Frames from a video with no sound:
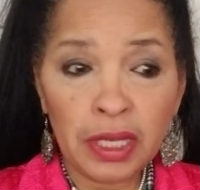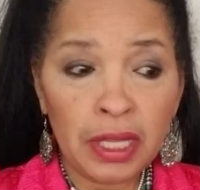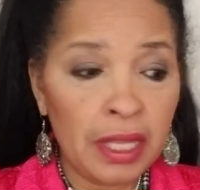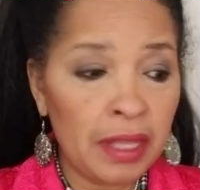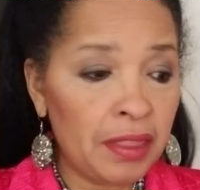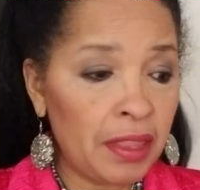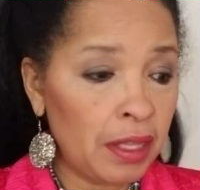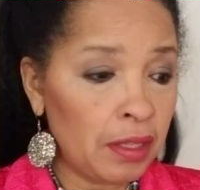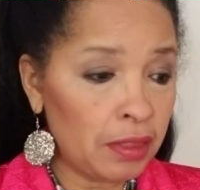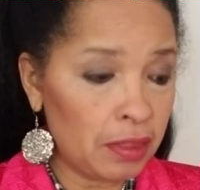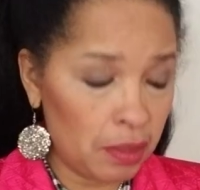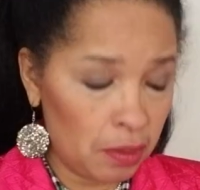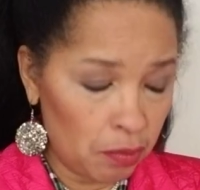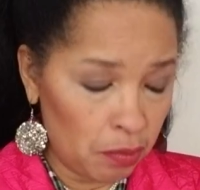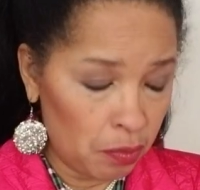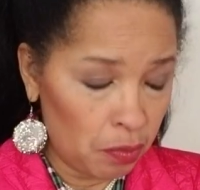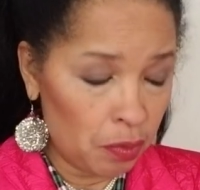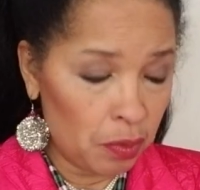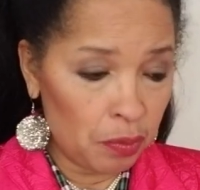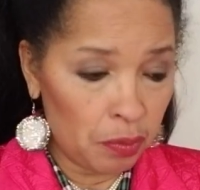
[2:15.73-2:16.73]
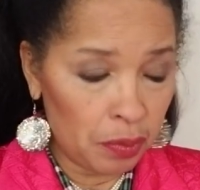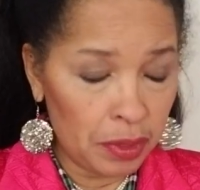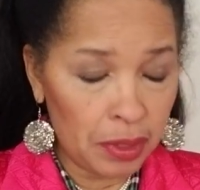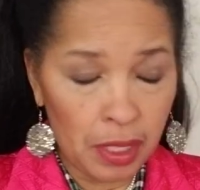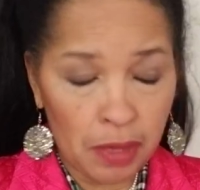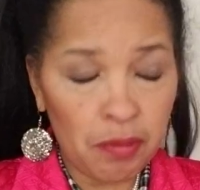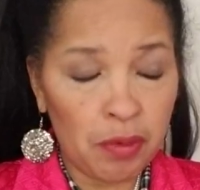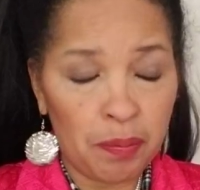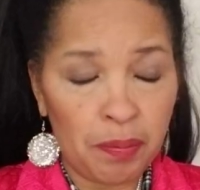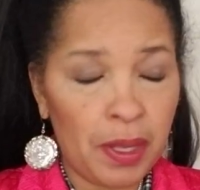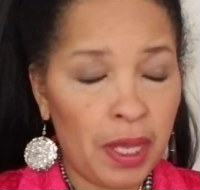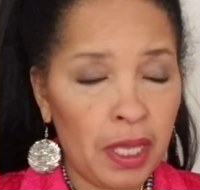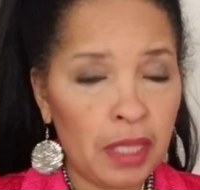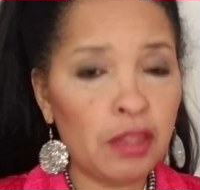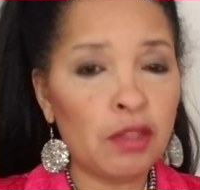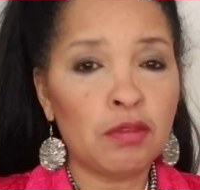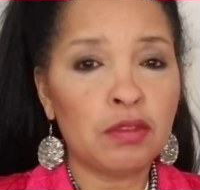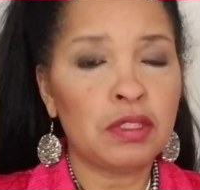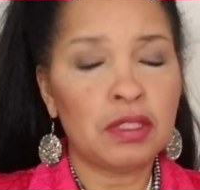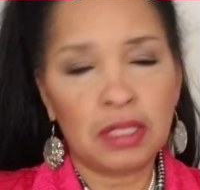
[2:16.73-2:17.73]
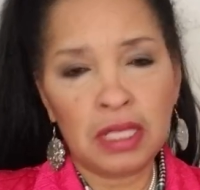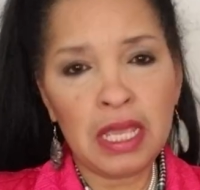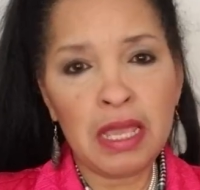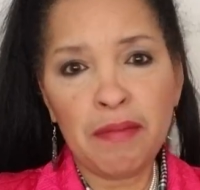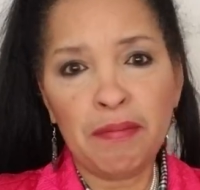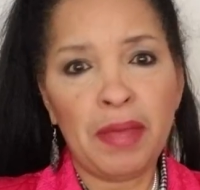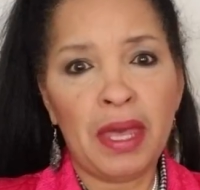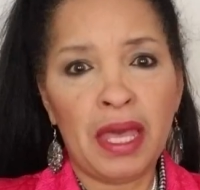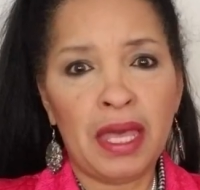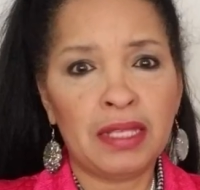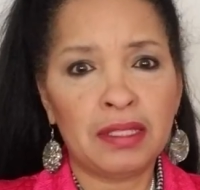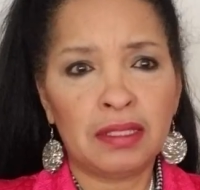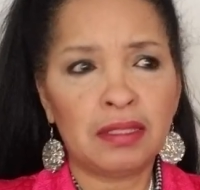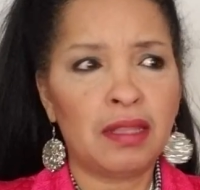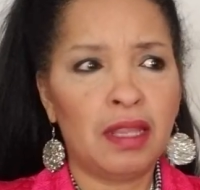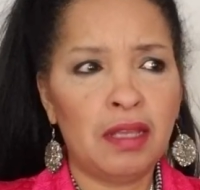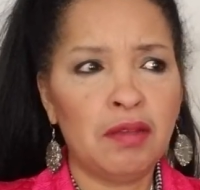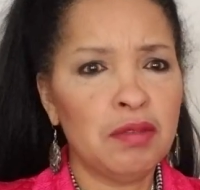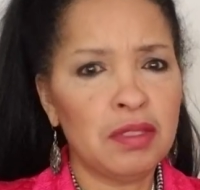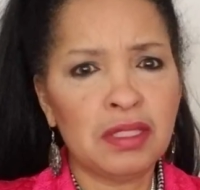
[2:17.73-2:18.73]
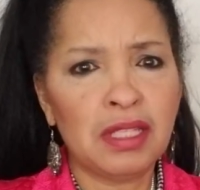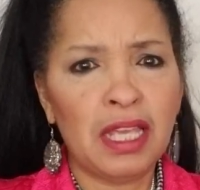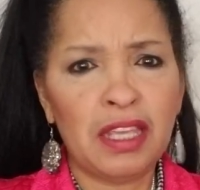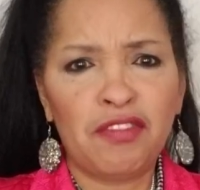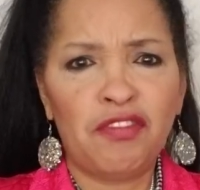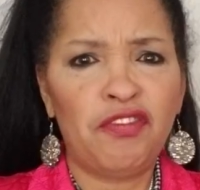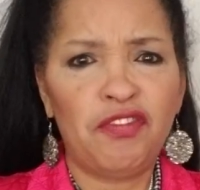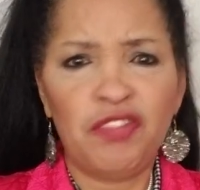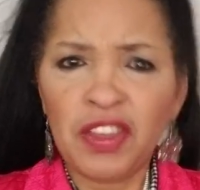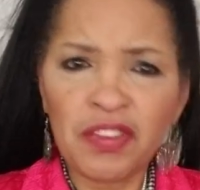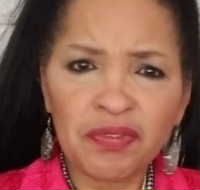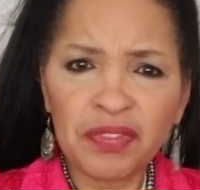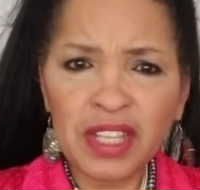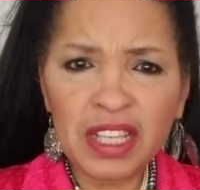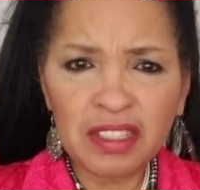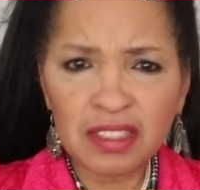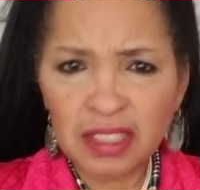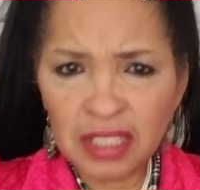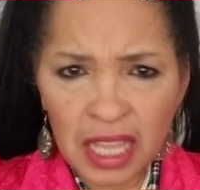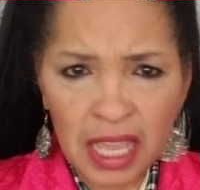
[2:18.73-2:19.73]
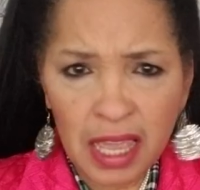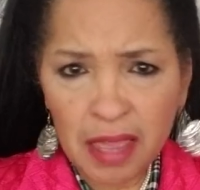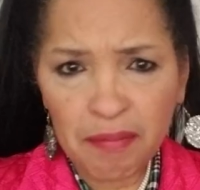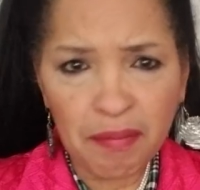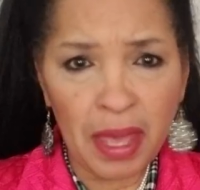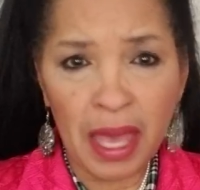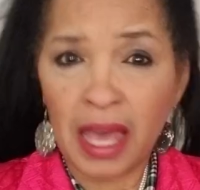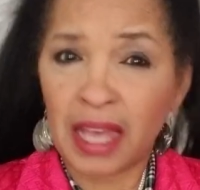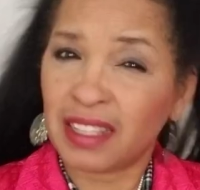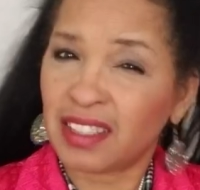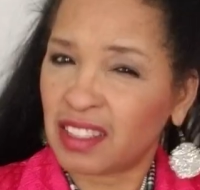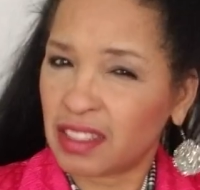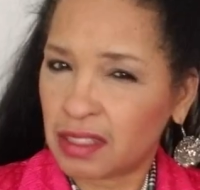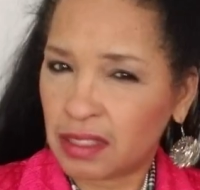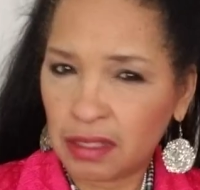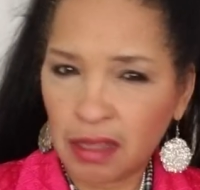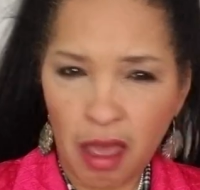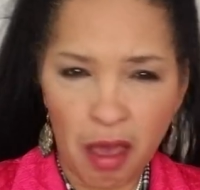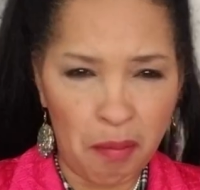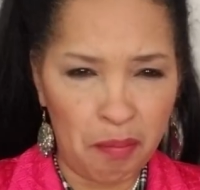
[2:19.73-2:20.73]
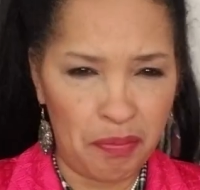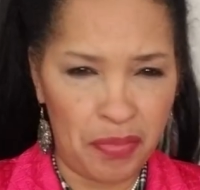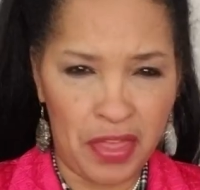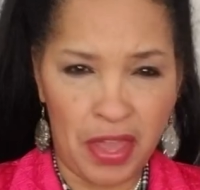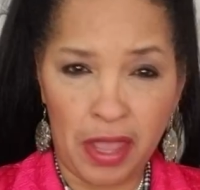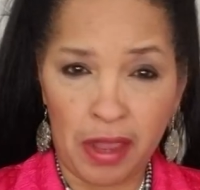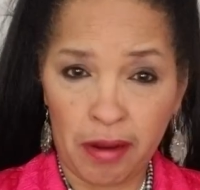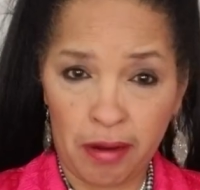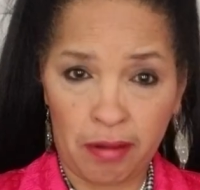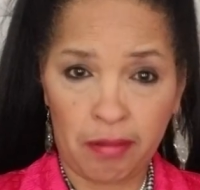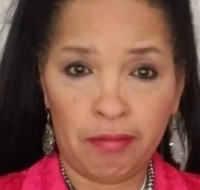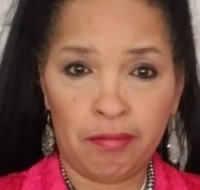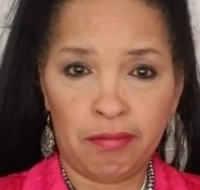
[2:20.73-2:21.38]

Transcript: that when they were buying those ski masks, there was like 50 ski masks up there.